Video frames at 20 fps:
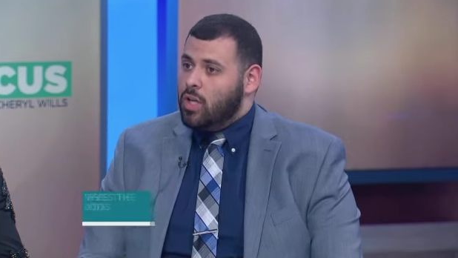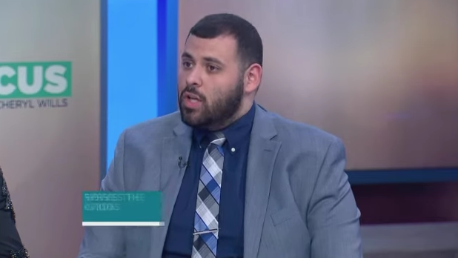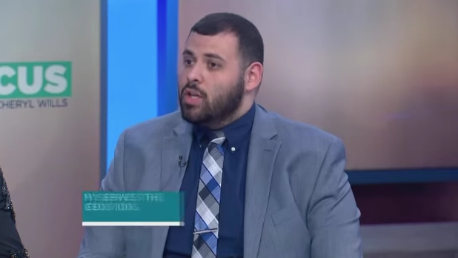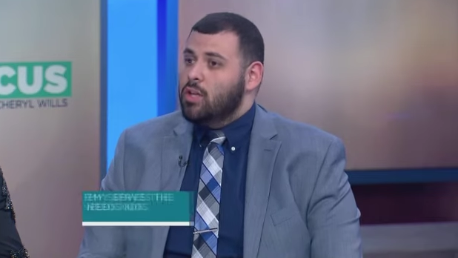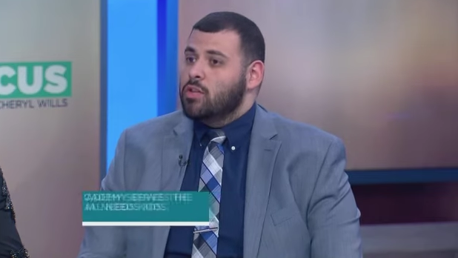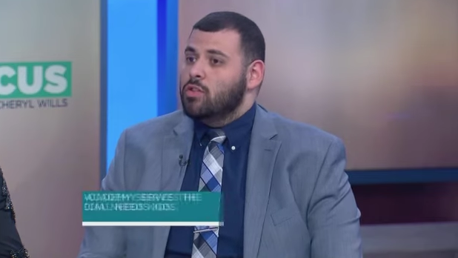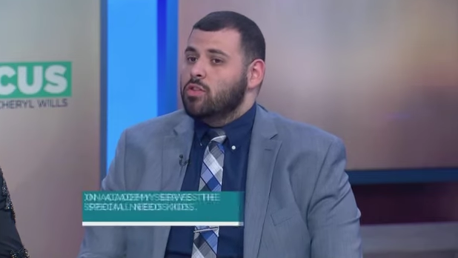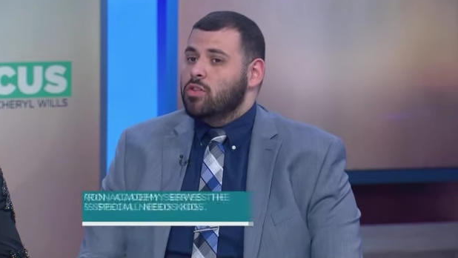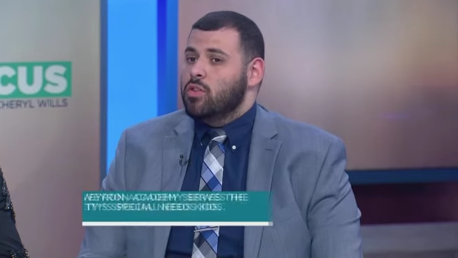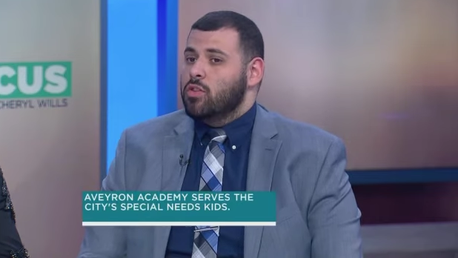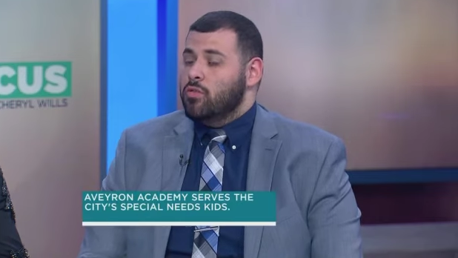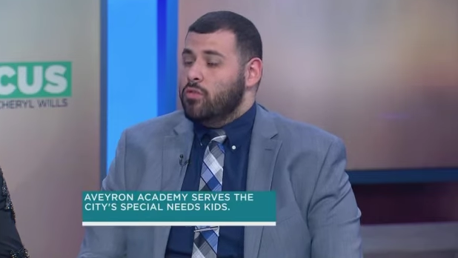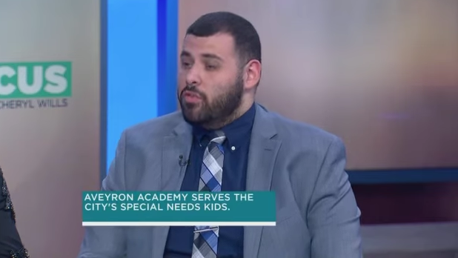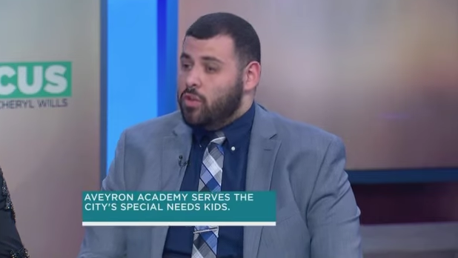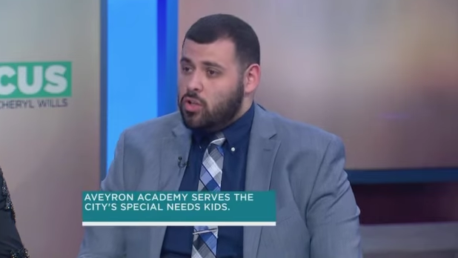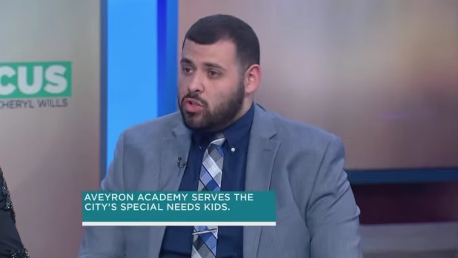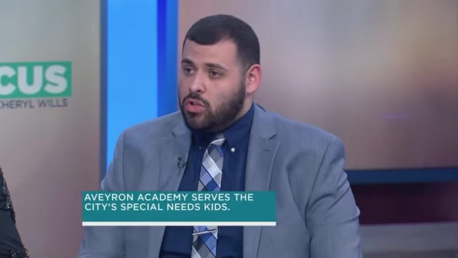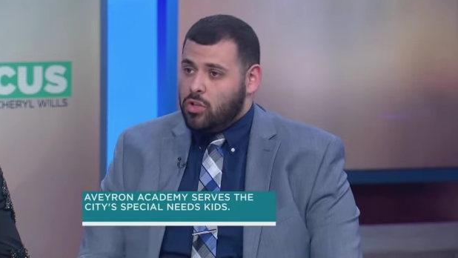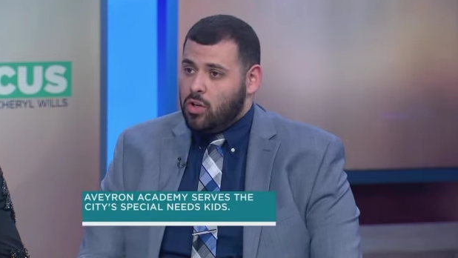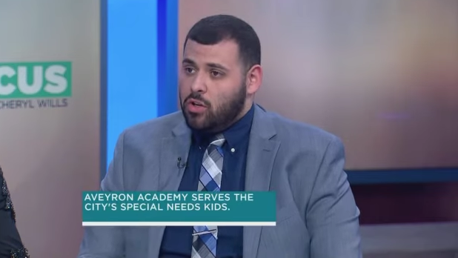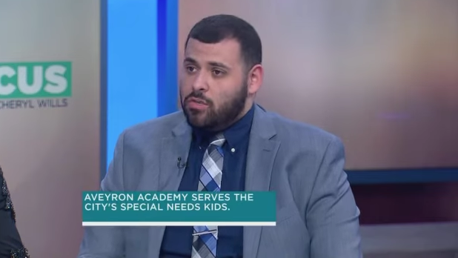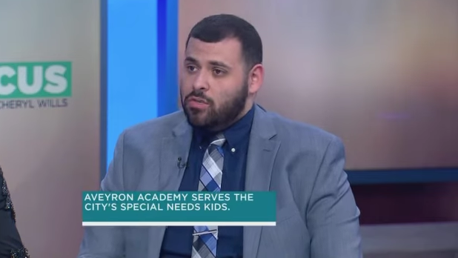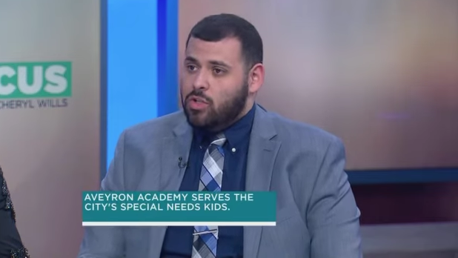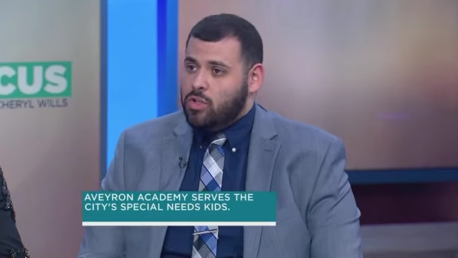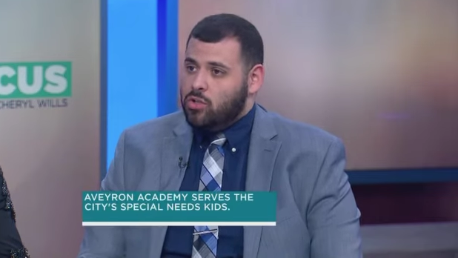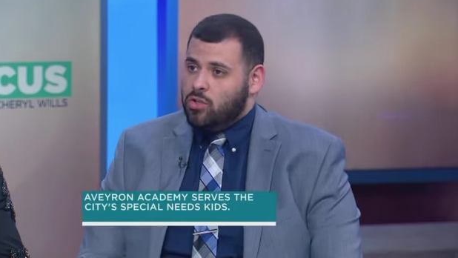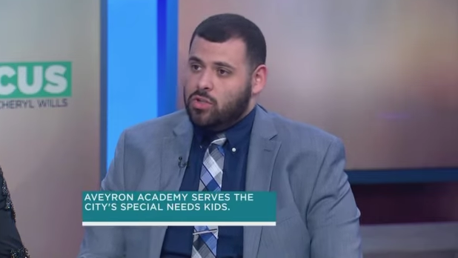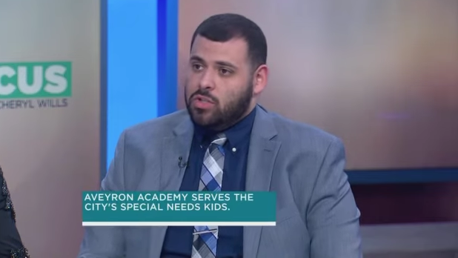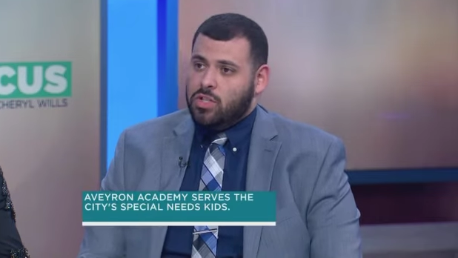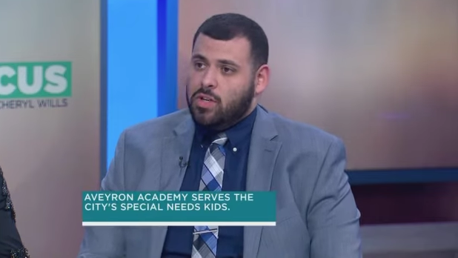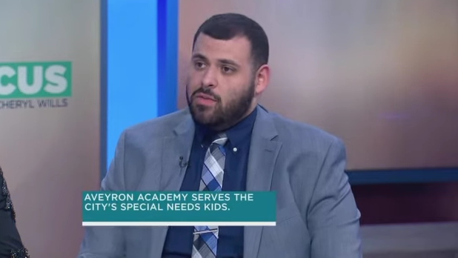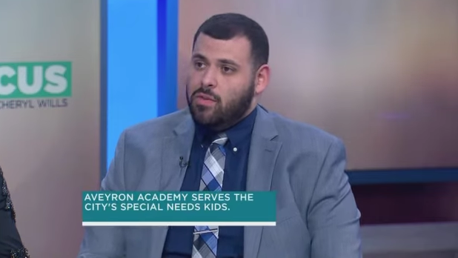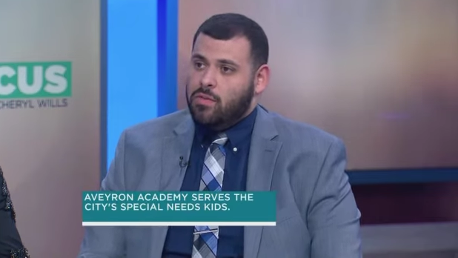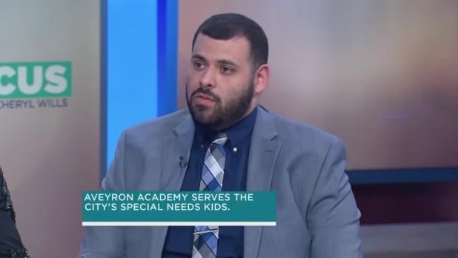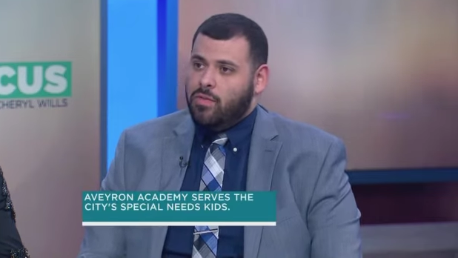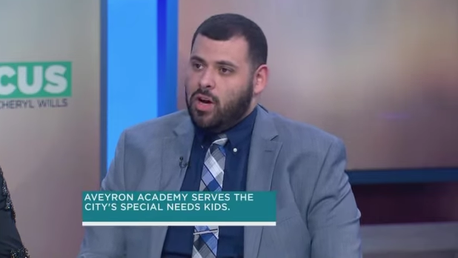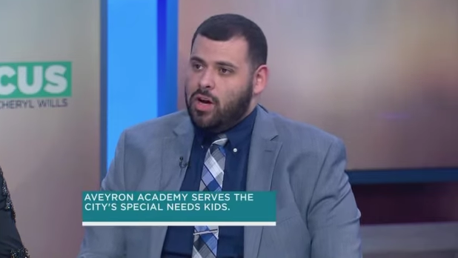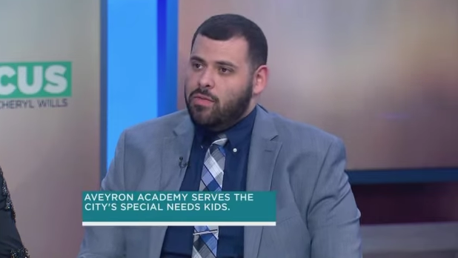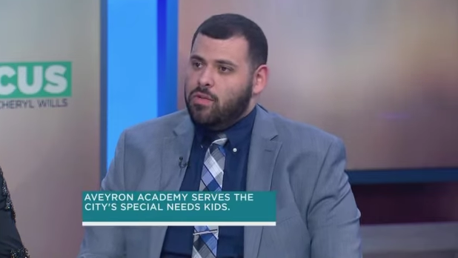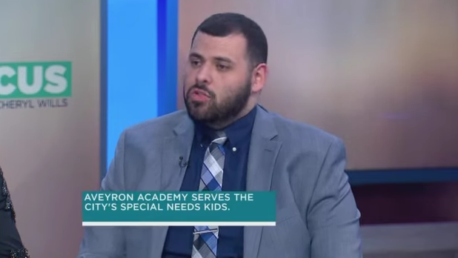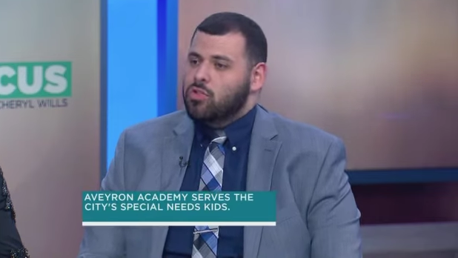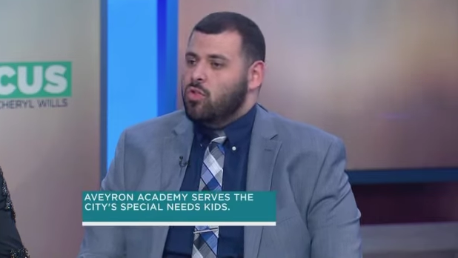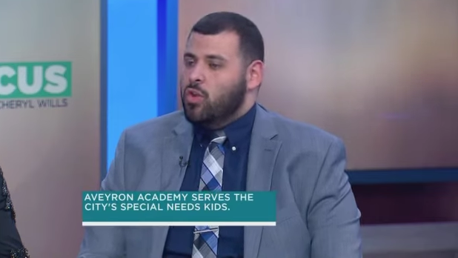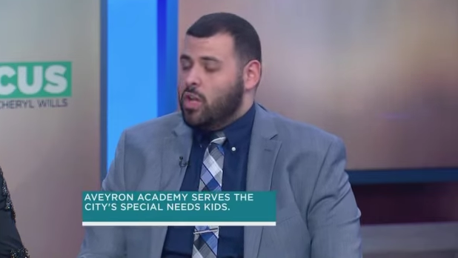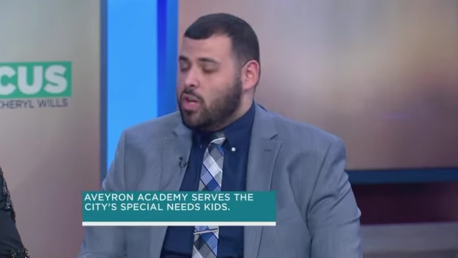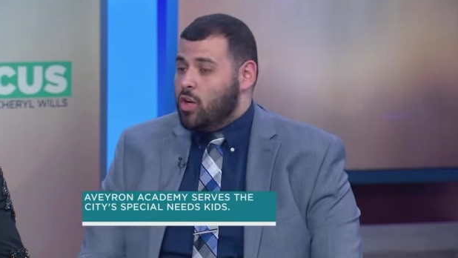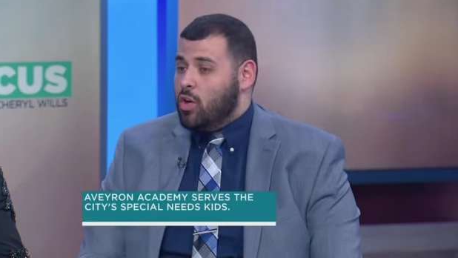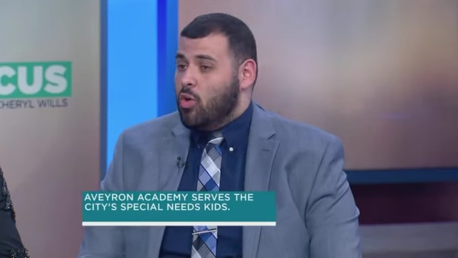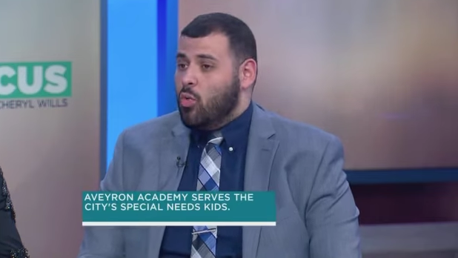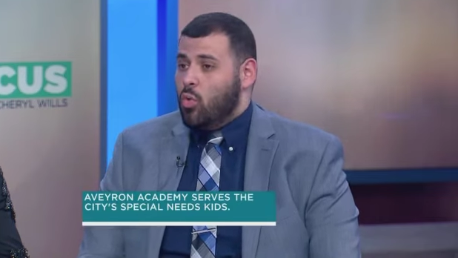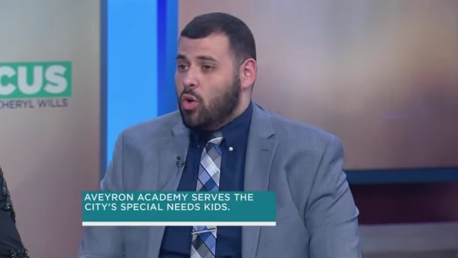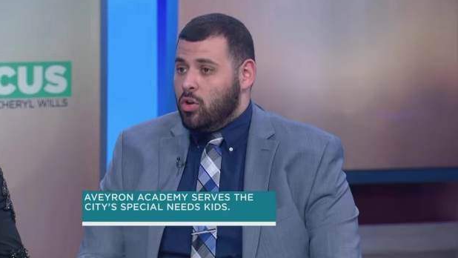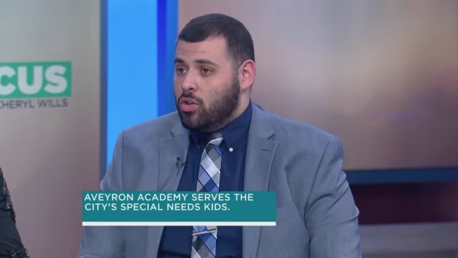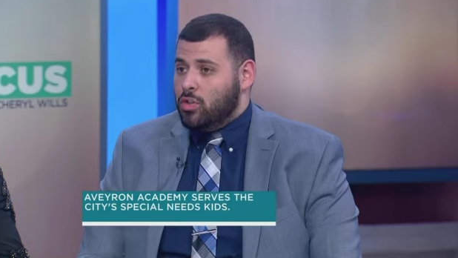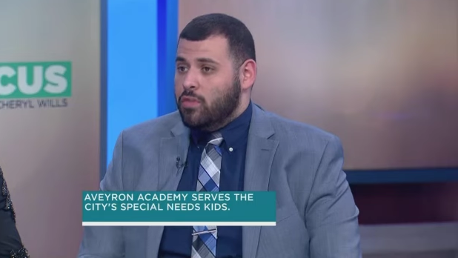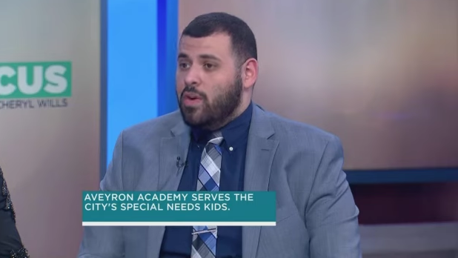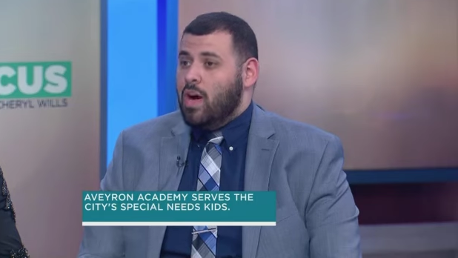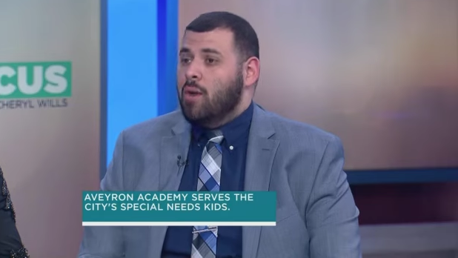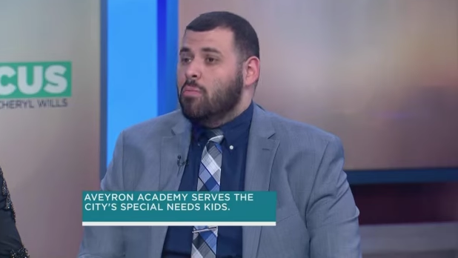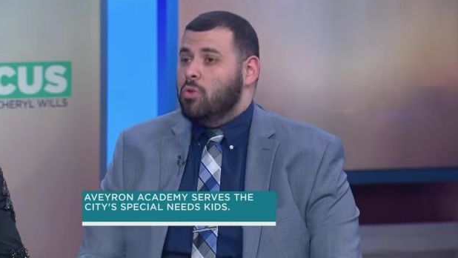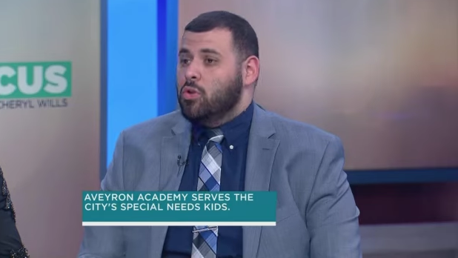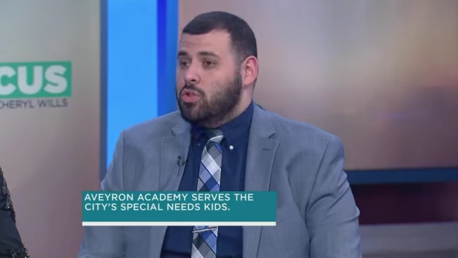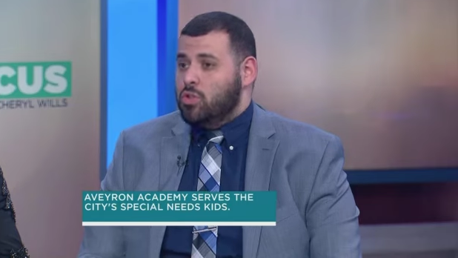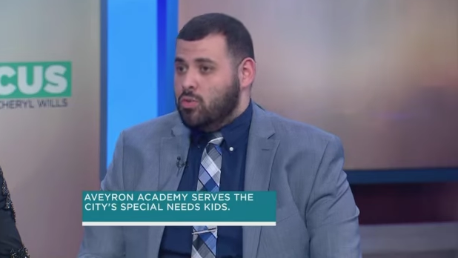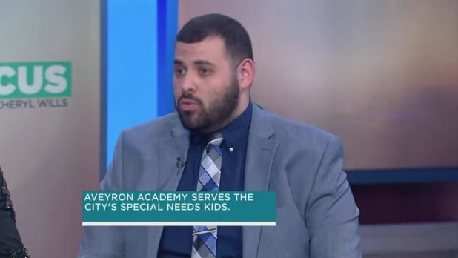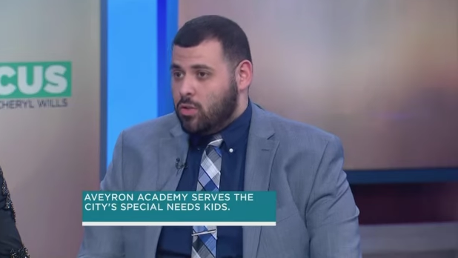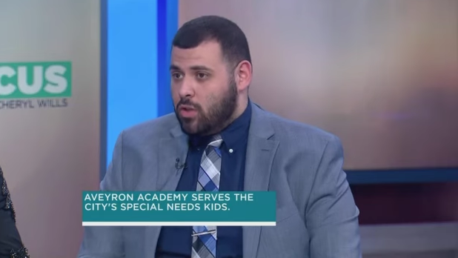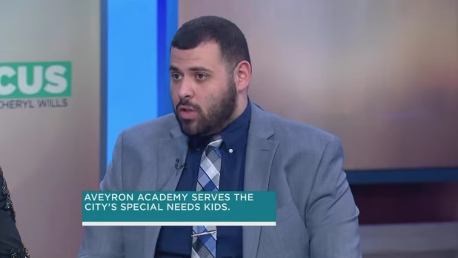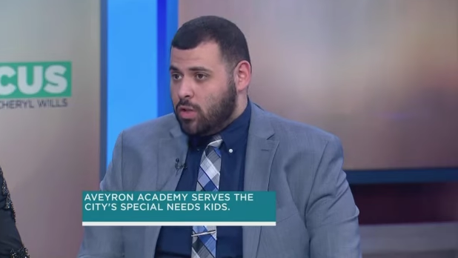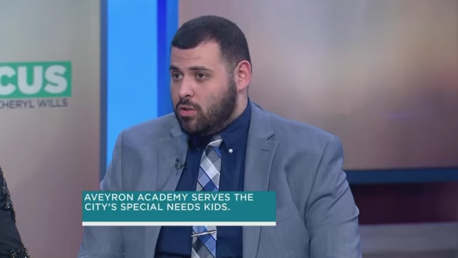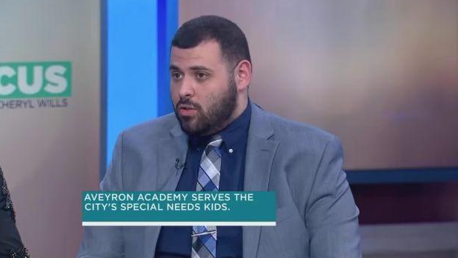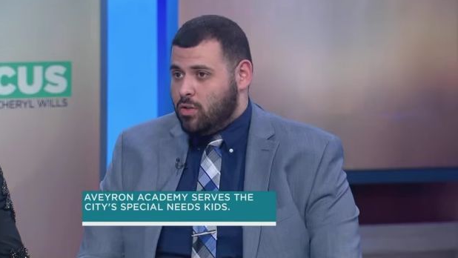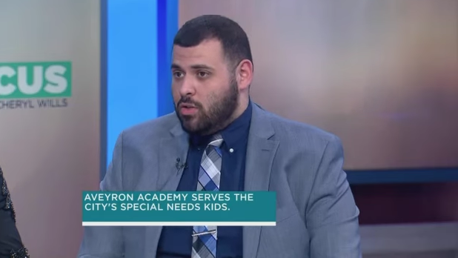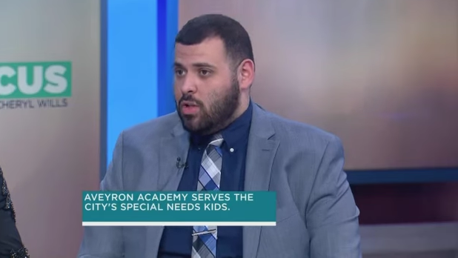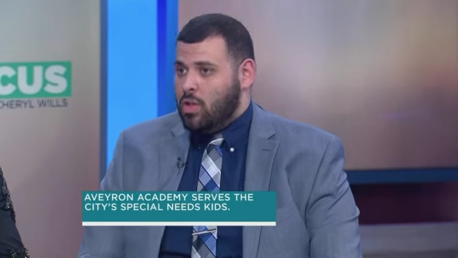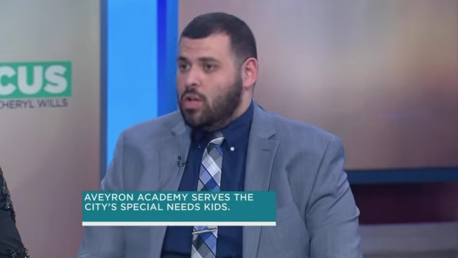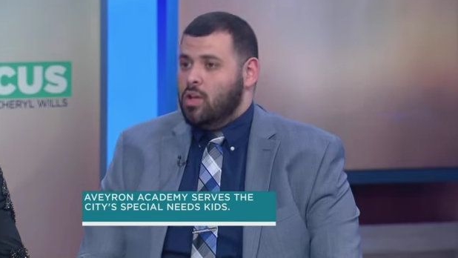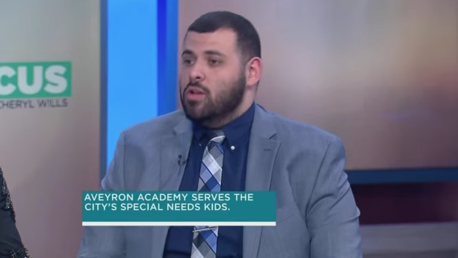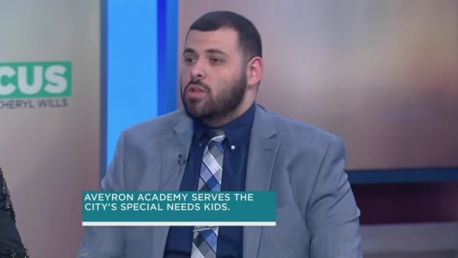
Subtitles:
and the vision of District 75 is creating a world of opportunities